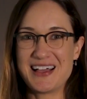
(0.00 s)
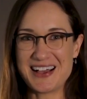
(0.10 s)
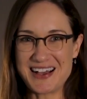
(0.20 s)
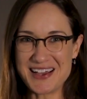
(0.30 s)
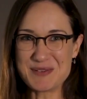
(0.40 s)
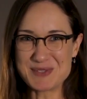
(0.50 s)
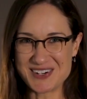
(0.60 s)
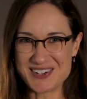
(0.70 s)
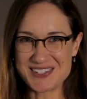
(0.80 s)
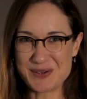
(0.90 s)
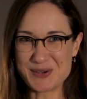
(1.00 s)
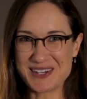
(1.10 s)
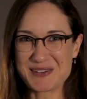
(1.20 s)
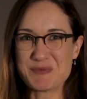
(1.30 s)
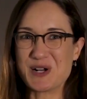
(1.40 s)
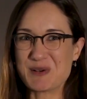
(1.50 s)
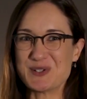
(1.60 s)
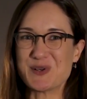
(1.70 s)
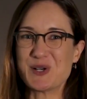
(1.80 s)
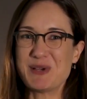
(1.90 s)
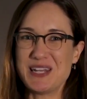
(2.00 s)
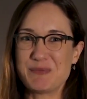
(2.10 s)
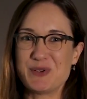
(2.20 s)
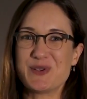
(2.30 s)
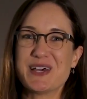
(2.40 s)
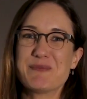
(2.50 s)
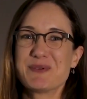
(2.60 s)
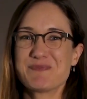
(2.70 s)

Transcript: Hi, I'm Sarah Sedwick. Welcome to Oil Painting Boot Camp.